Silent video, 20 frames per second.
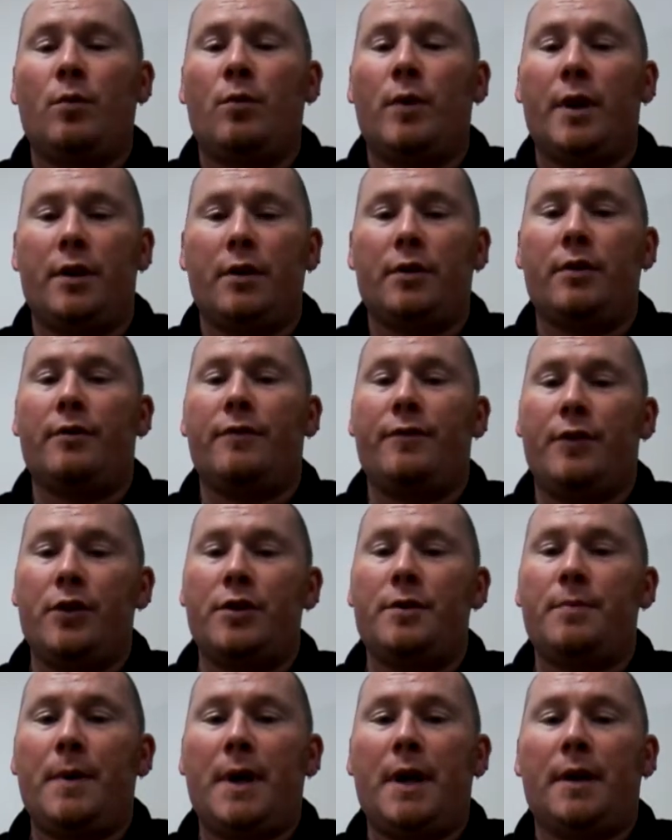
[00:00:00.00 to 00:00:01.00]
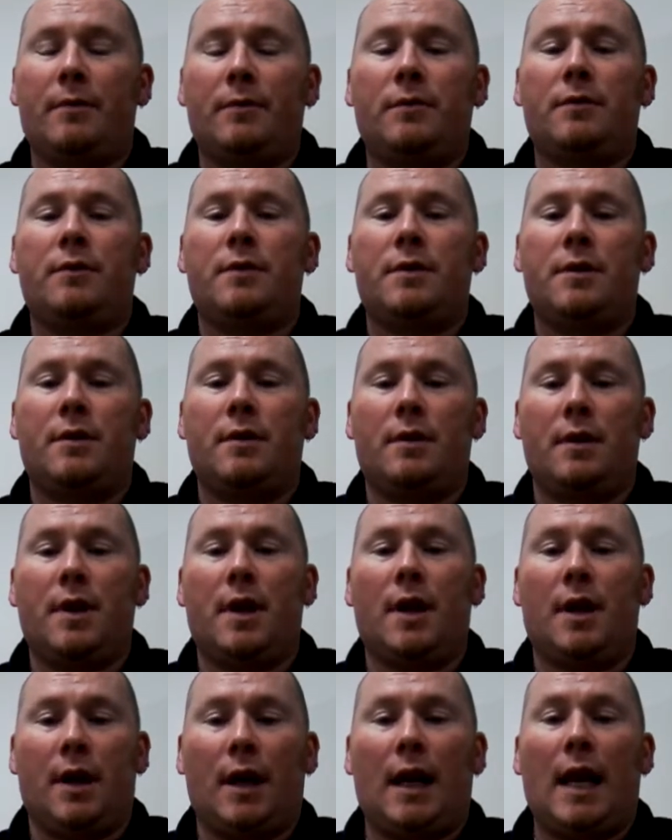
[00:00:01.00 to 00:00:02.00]
We do the first bit
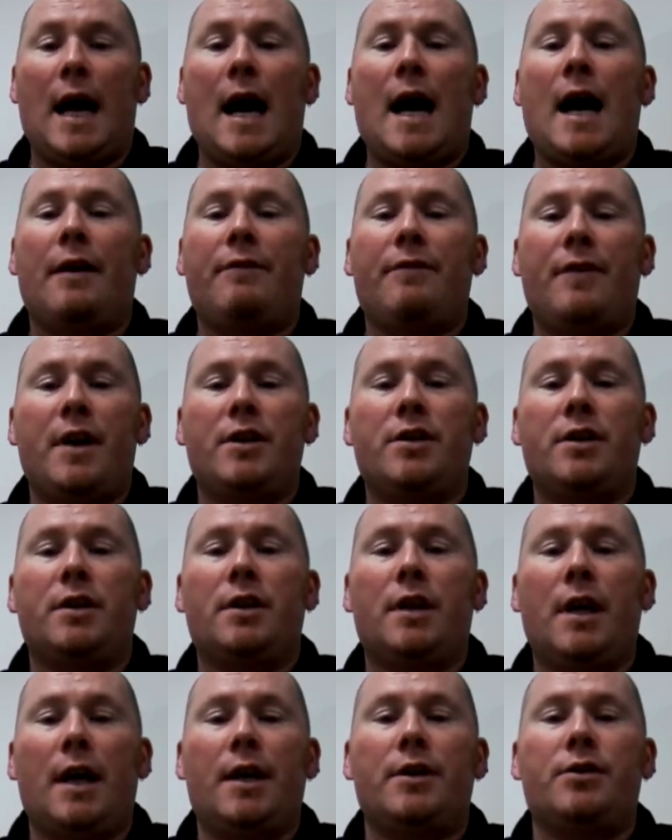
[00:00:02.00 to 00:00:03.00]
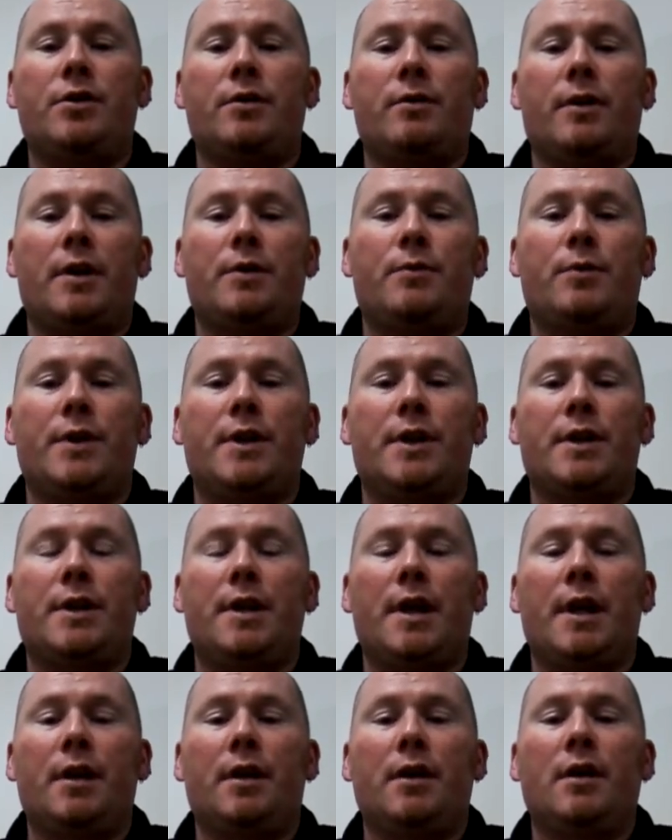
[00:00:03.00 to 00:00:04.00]
in a la fashion, as we just
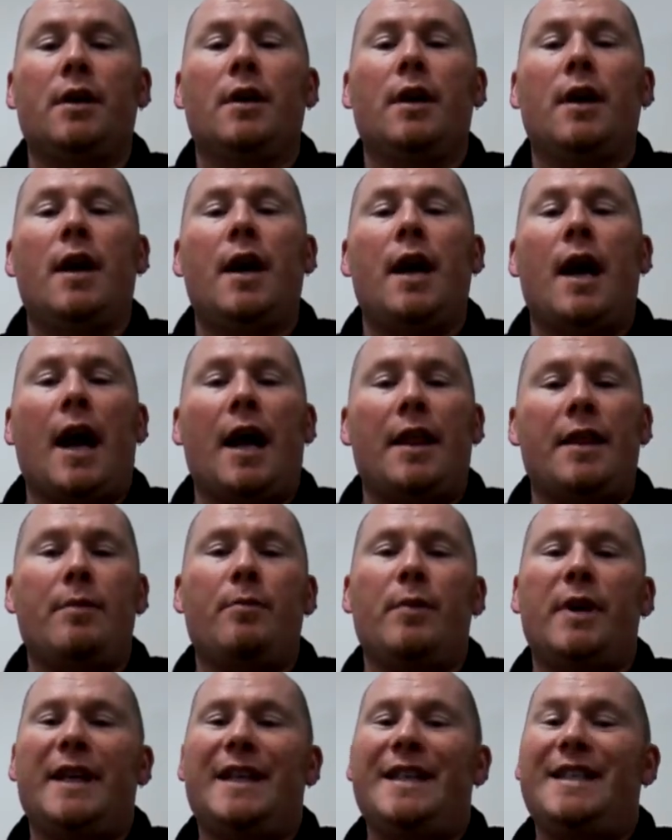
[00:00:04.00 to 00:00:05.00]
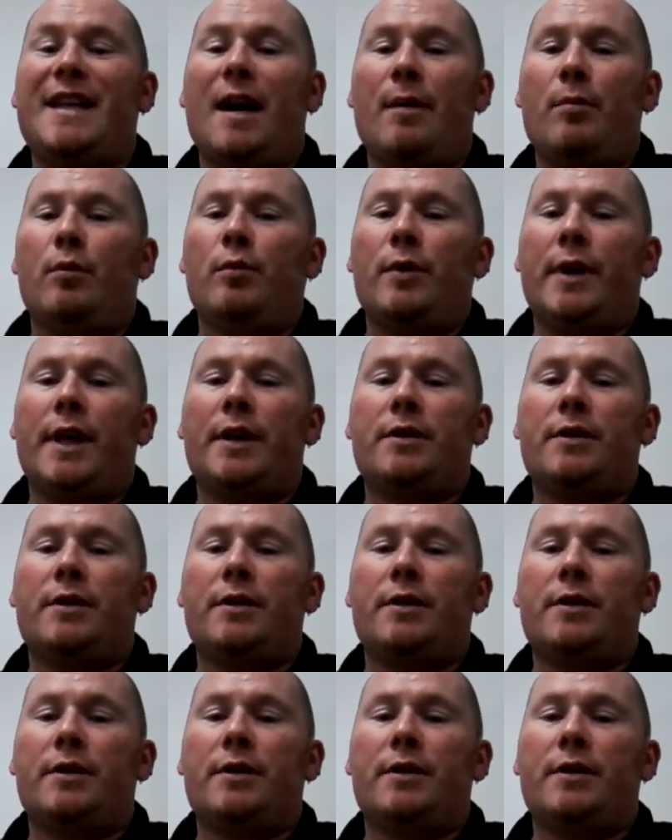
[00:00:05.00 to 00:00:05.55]
did, and then we double the